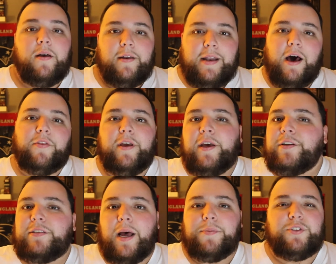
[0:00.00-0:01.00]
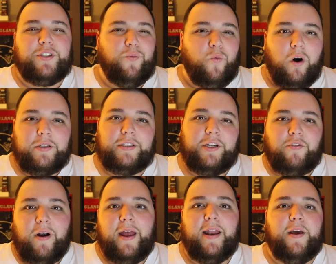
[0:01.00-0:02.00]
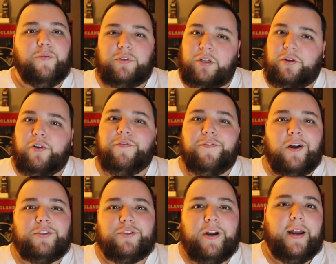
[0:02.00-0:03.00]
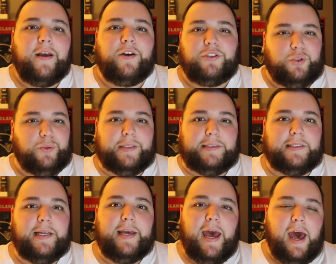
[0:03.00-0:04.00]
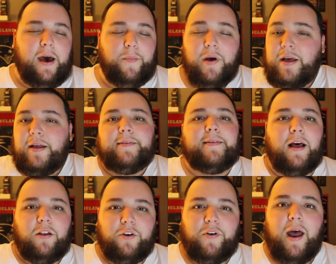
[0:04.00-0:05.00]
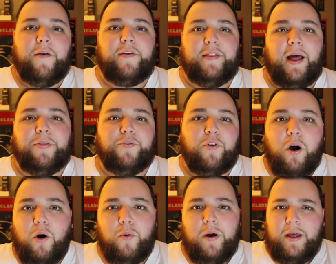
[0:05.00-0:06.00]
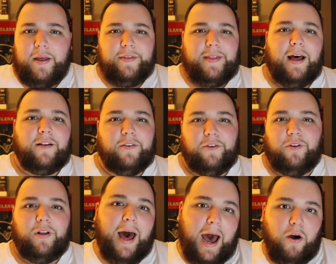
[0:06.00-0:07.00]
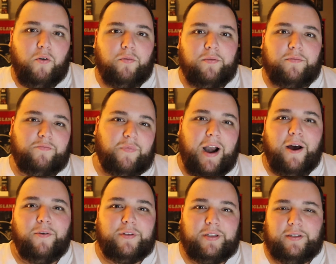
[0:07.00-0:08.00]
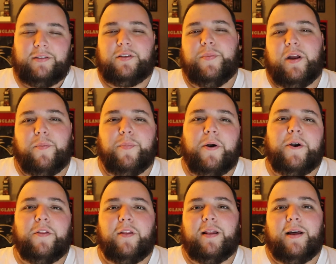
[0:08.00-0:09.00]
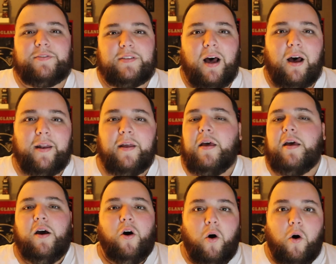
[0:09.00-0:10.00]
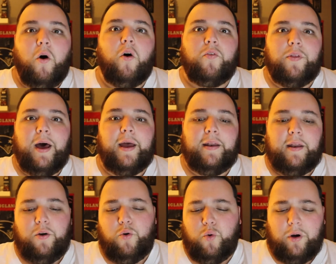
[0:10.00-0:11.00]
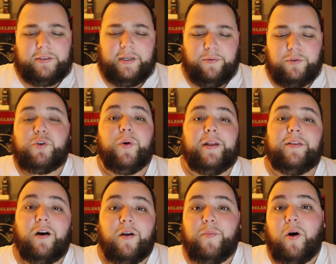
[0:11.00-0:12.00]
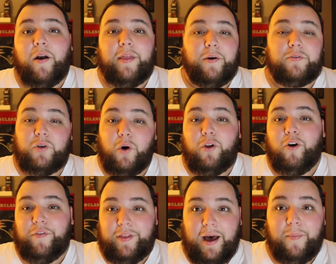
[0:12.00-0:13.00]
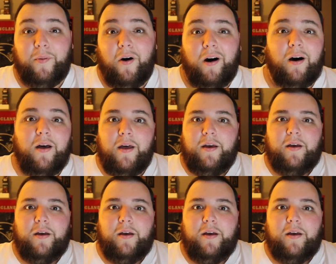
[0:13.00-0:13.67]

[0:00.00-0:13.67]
Now, the interception wasn't great. It was a little frustrating because you could see Cam telegraphing that throw, that little out route to Damiere Byrd on the left side all night. Who was it? It was Quentin Dunbar that was all over that ball.